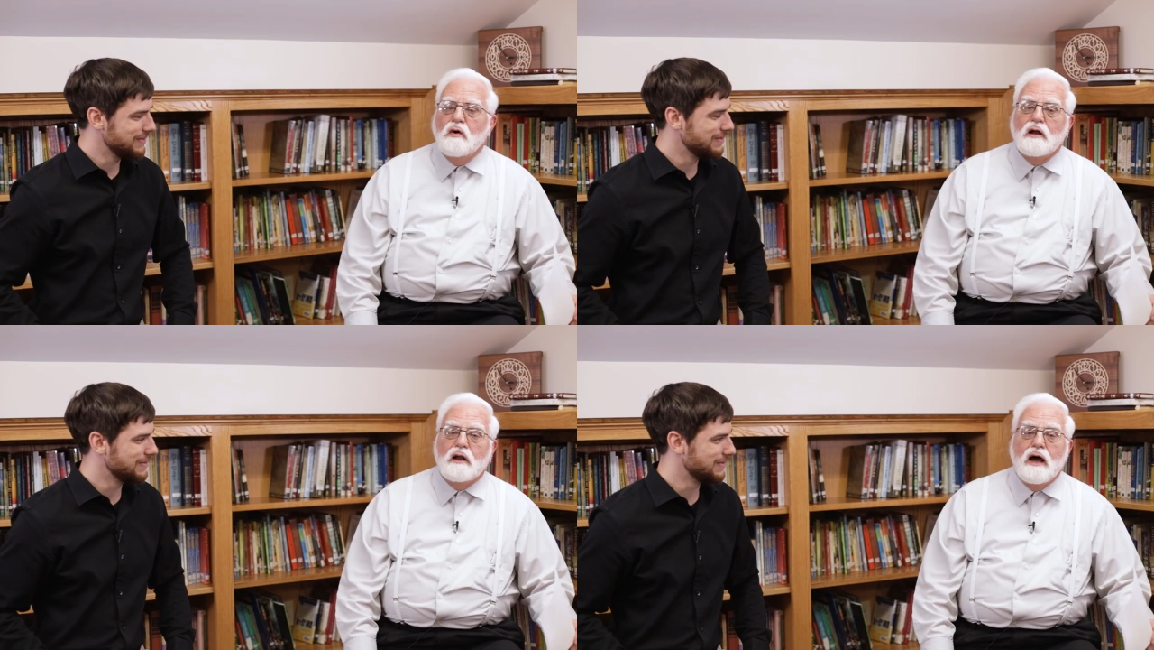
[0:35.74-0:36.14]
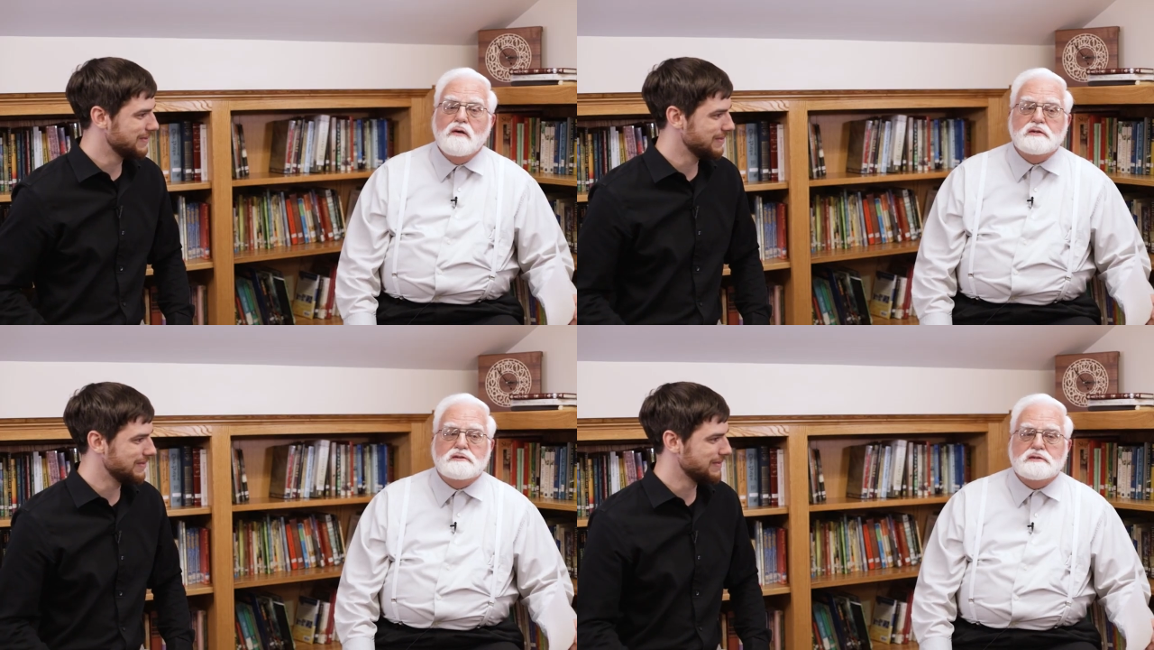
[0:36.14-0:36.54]
Speaker 1: Well,
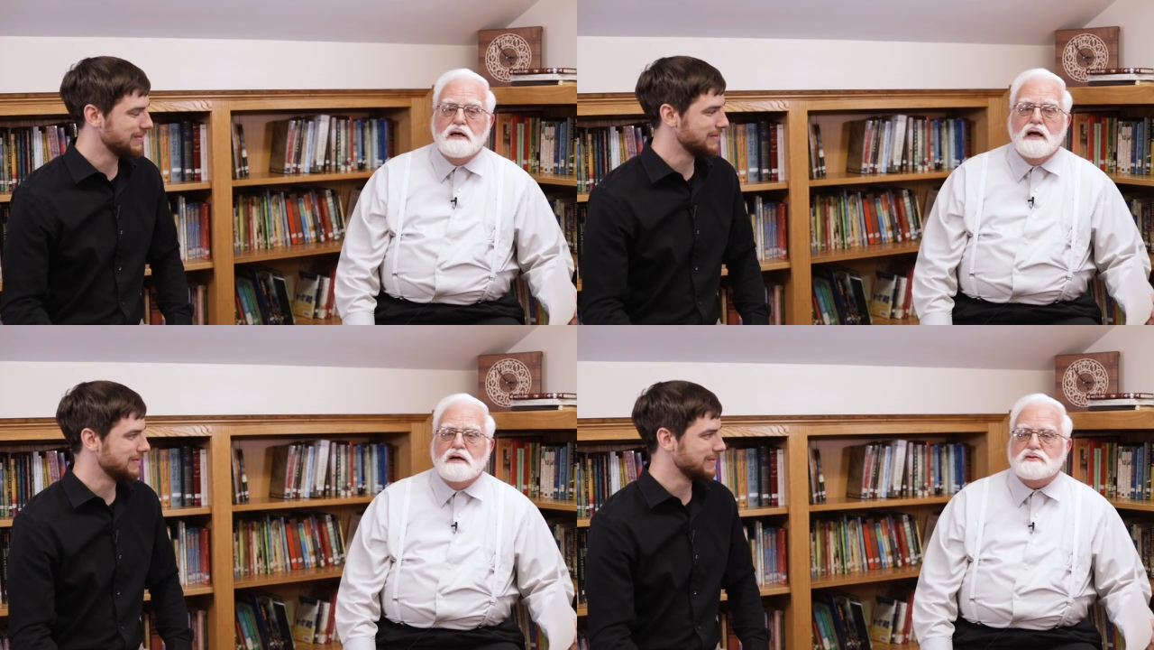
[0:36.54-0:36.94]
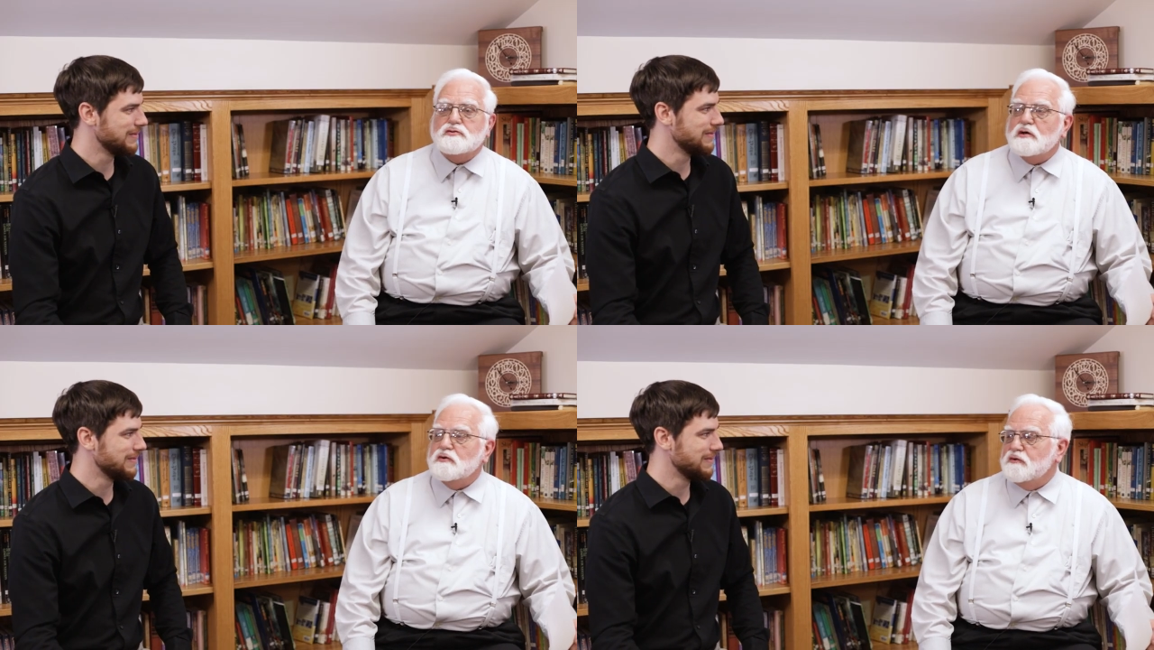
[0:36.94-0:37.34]
I would say I
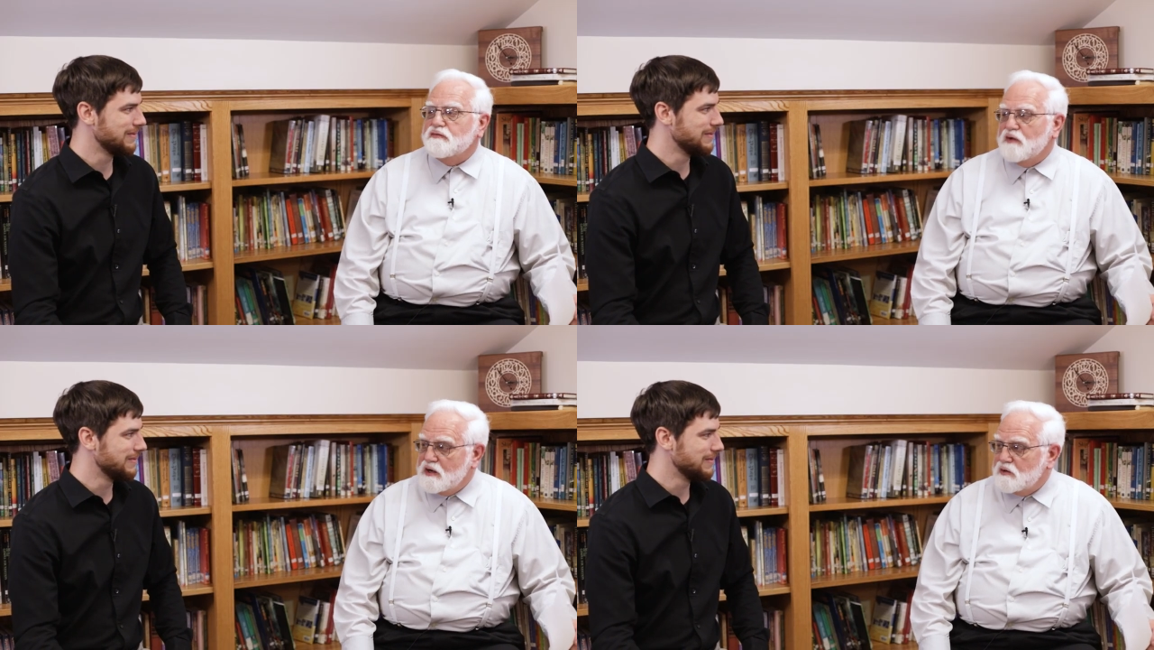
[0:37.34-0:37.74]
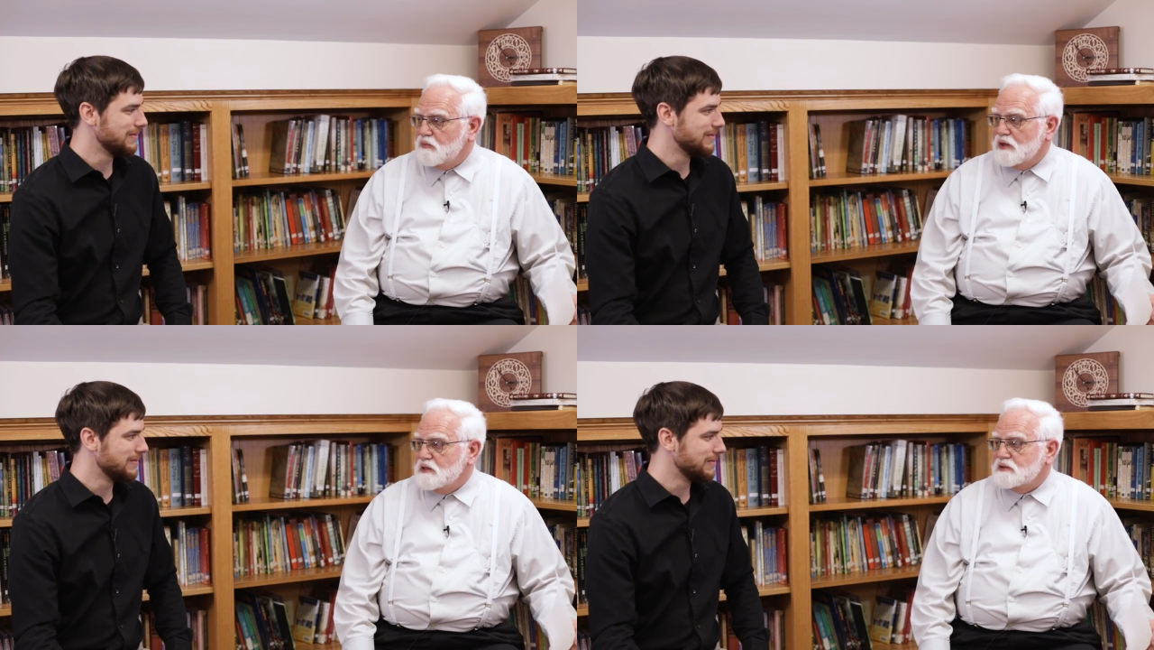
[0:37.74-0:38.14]
struggled to find a
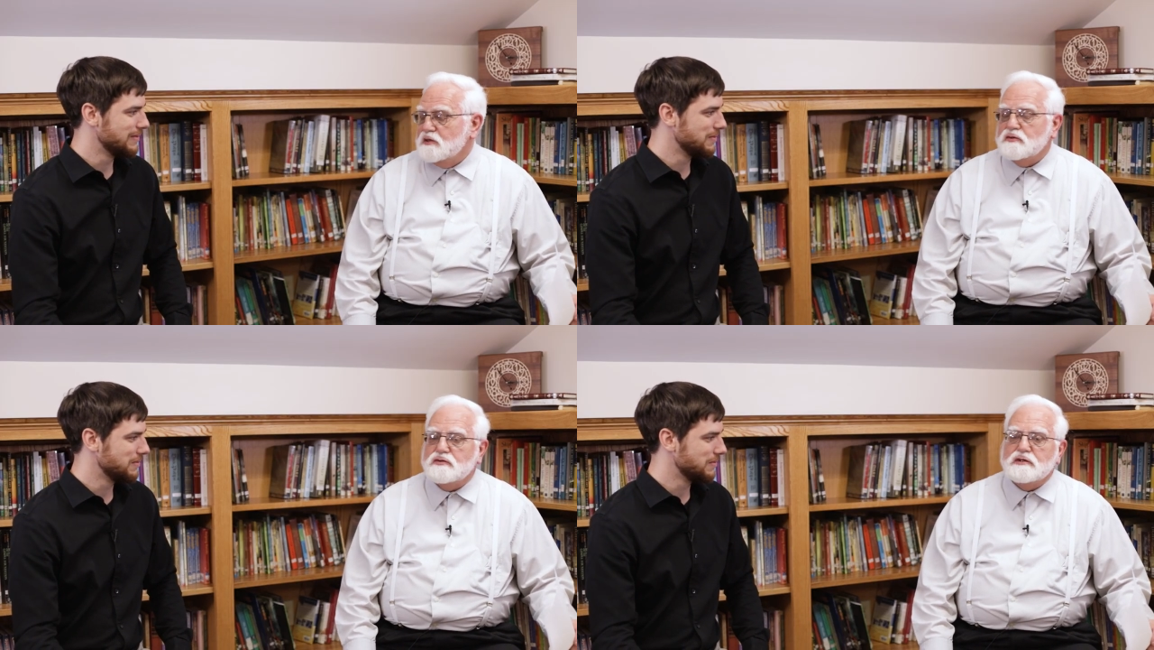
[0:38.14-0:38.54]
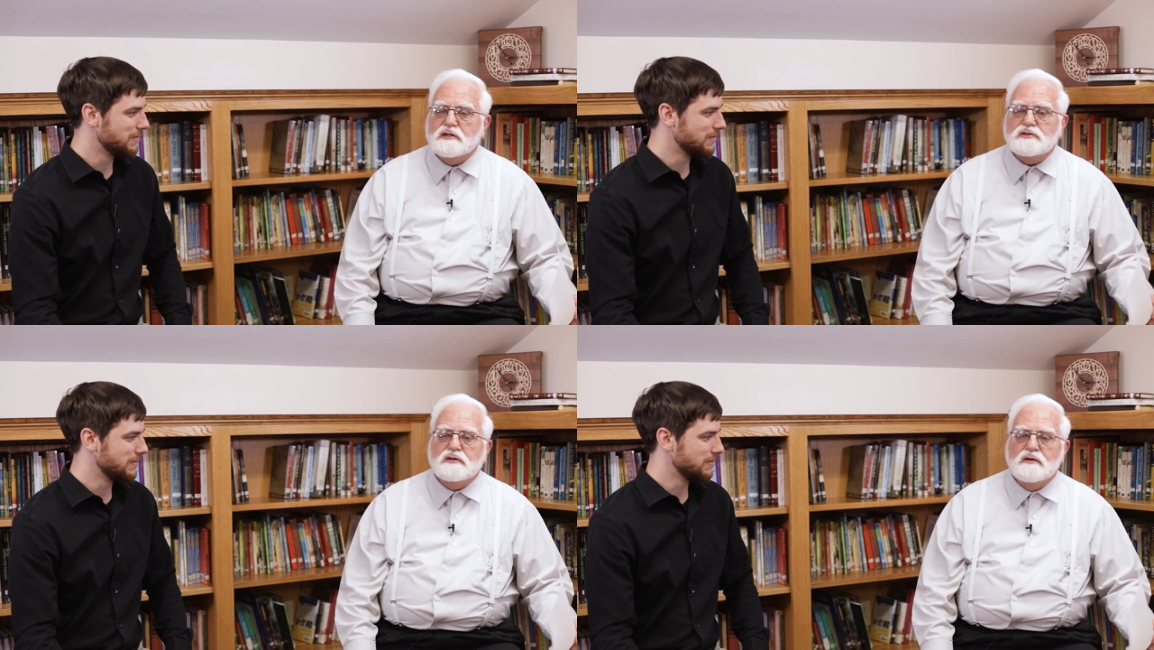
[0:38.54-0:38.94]
place in the
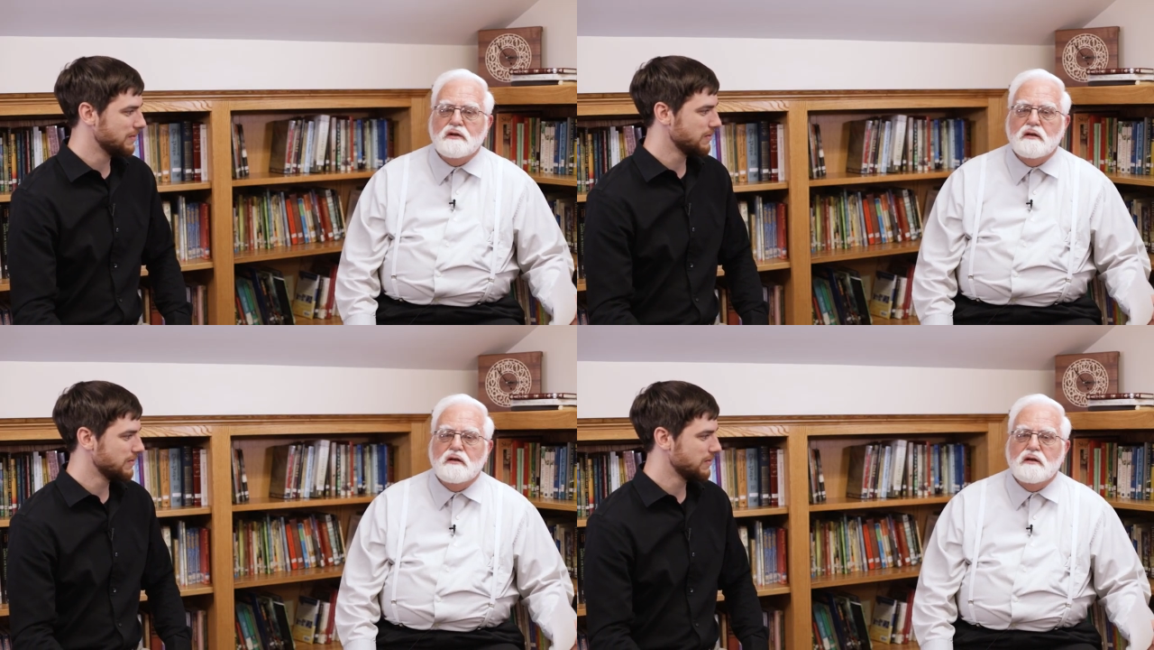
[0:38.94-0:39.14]
tradition